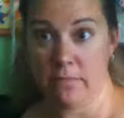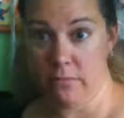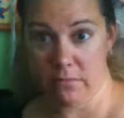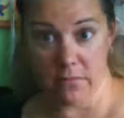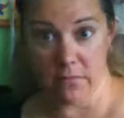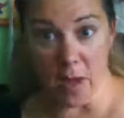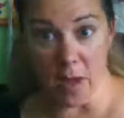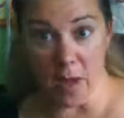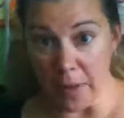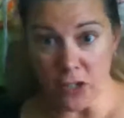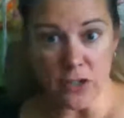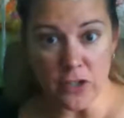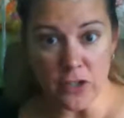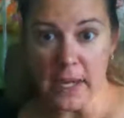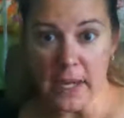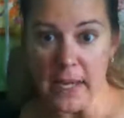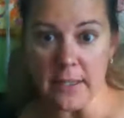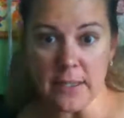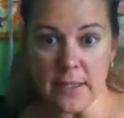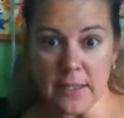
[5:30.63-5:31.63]
a bunch of
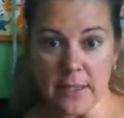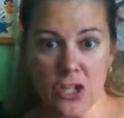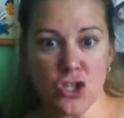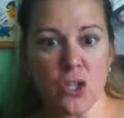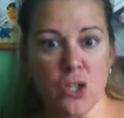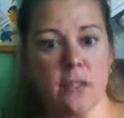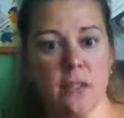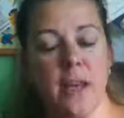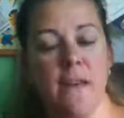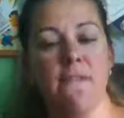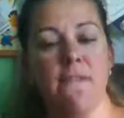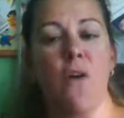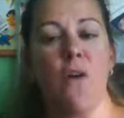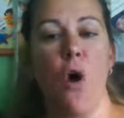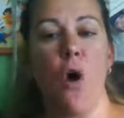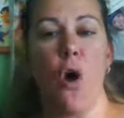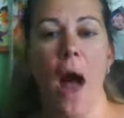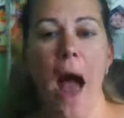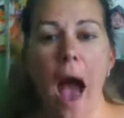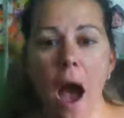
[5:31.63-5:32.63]
cancellations and
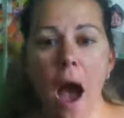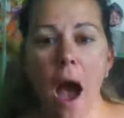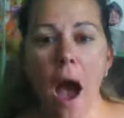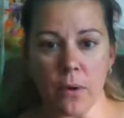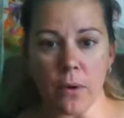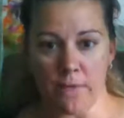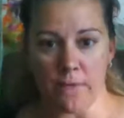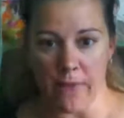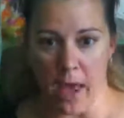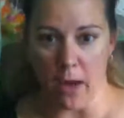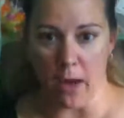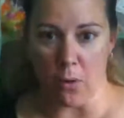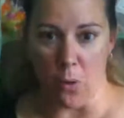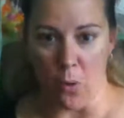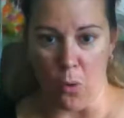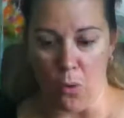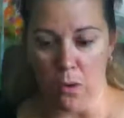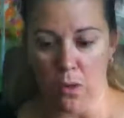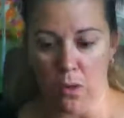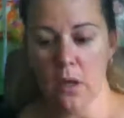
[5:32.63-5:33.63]
fall out of that
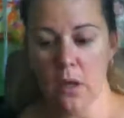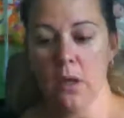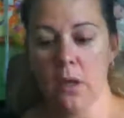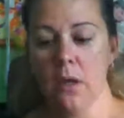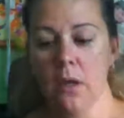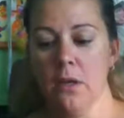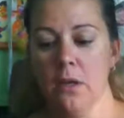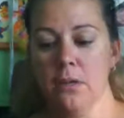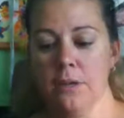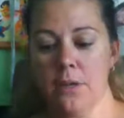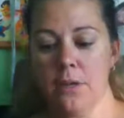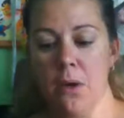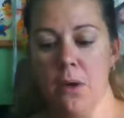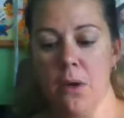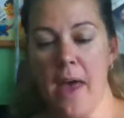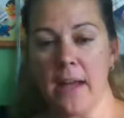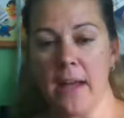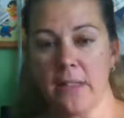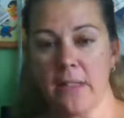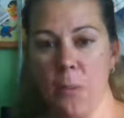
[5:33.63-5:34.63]
goal. So
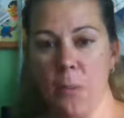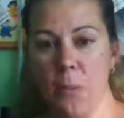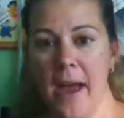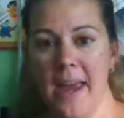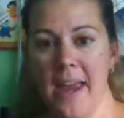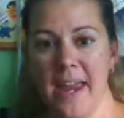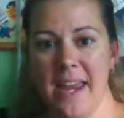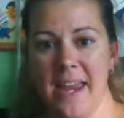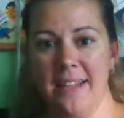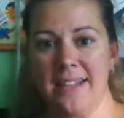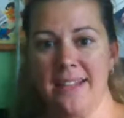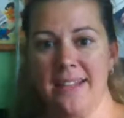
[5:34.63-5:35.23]
that's why it's